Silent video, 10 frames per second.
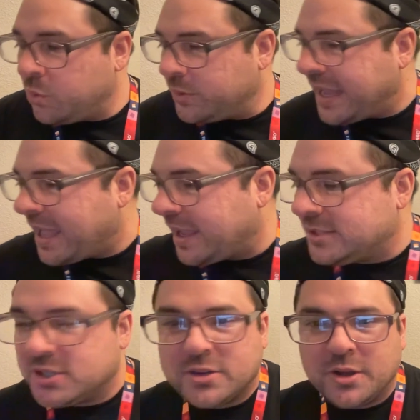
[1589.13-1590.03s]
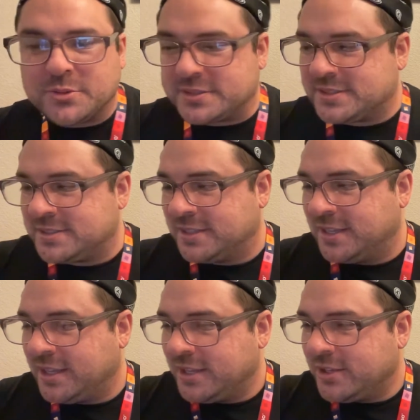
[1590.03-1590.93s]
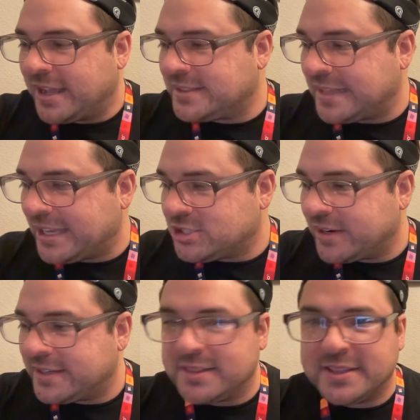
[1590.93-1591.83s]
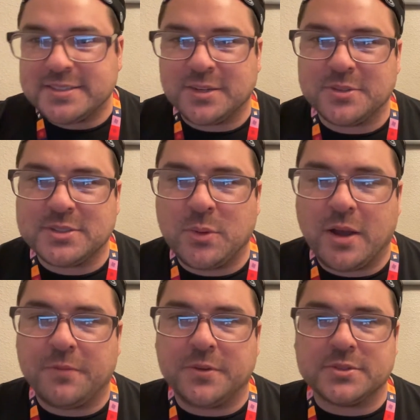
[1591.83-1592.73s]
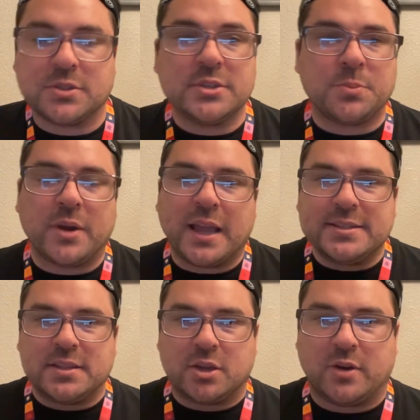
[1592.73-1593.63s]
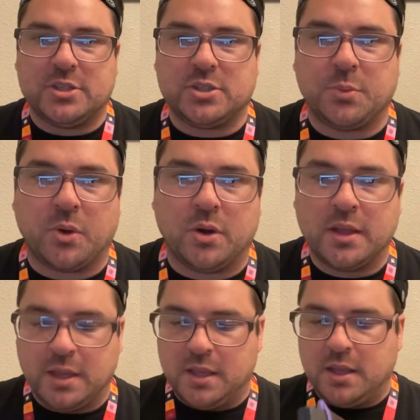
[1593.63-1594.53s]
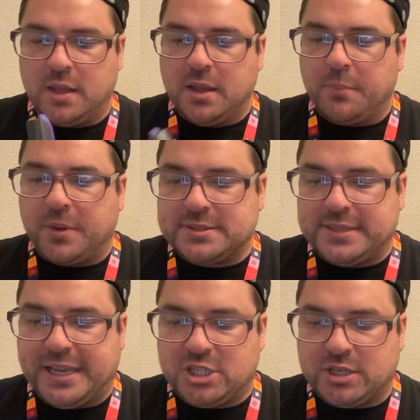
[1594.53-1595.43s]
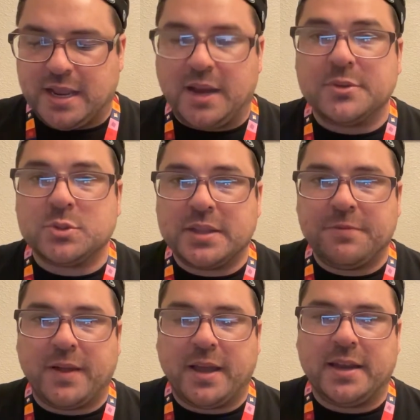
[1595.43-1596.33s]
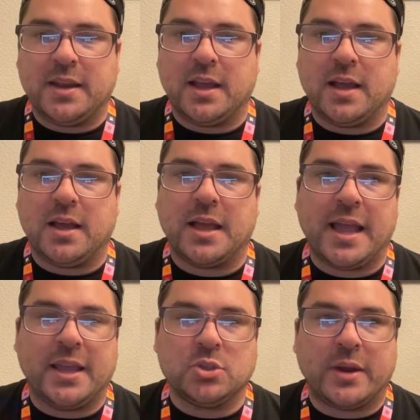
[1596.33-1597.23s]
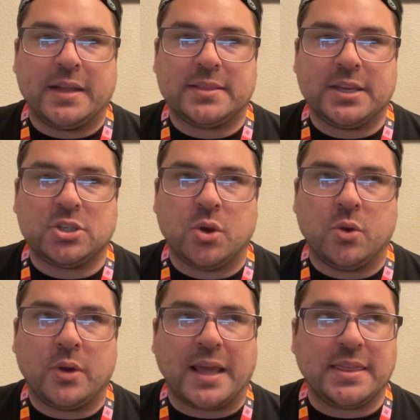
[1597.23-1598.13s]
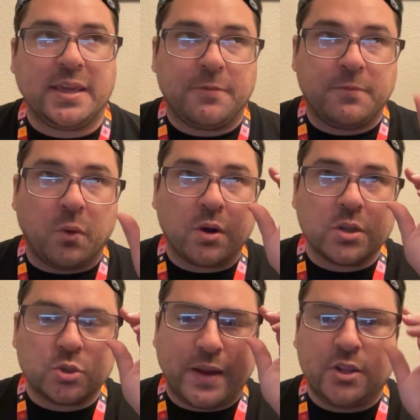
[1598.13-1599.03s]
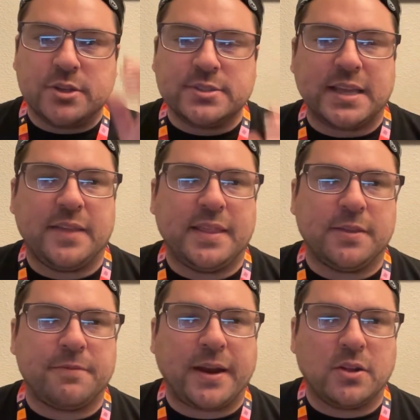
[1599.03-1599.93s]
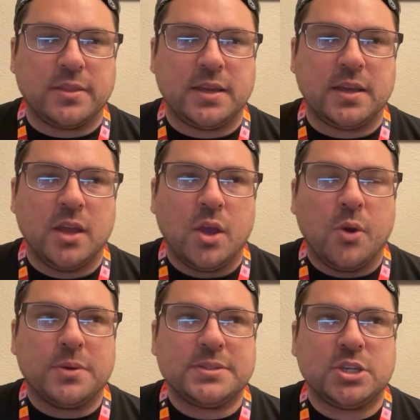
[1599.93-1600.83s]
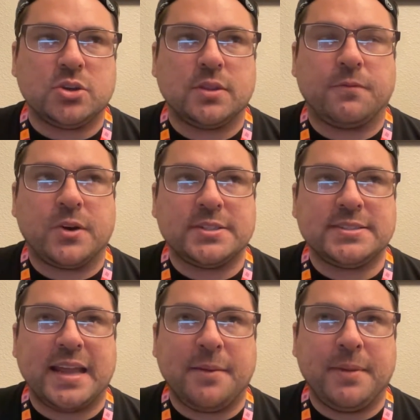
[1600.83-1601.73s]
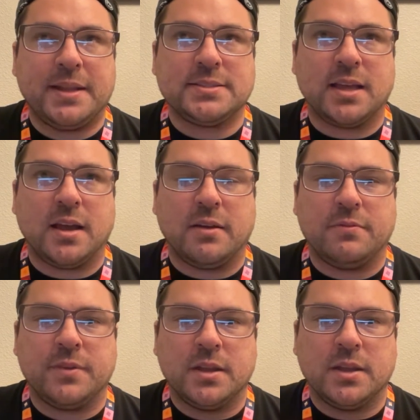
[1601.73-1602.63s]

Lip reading: yeah, I took notes. You guys, last year I did this and it was so helpful. So this morning I did the Crunchyroll presentation and it was really fun. I enjoyed it. They showed, I think, 4 trailers, and then the final thing was they showed the first 10 minutes of,